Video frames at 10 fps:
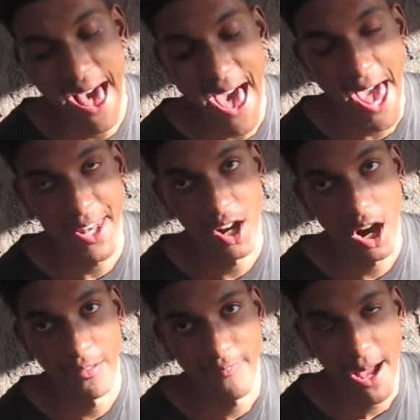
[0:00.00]
And
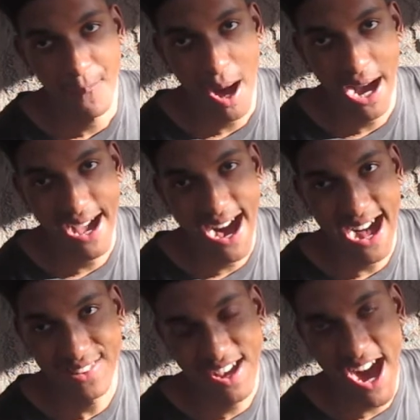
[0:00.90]
uh, like my
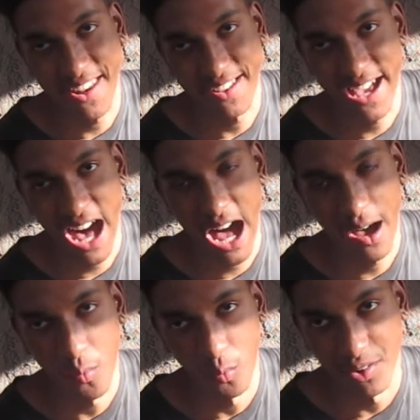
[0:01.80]
guy, Ty the Guy,
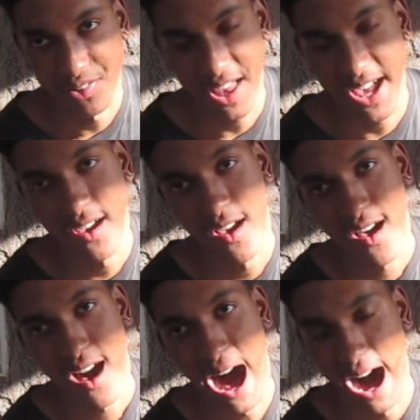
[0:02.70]
would say,
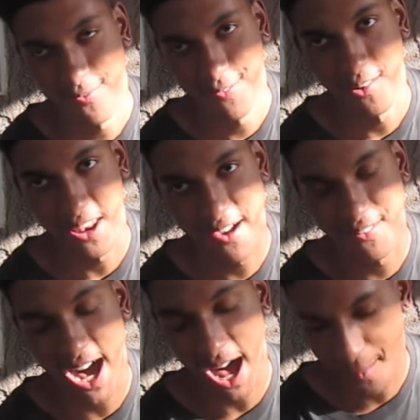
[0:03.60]
I feel that
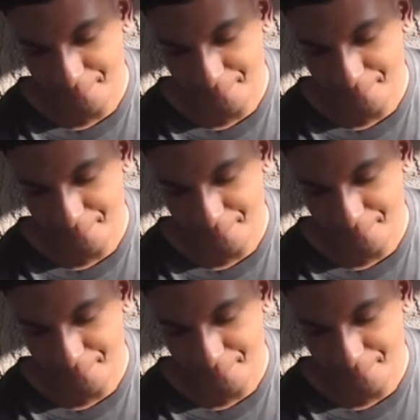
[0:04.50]
vibe.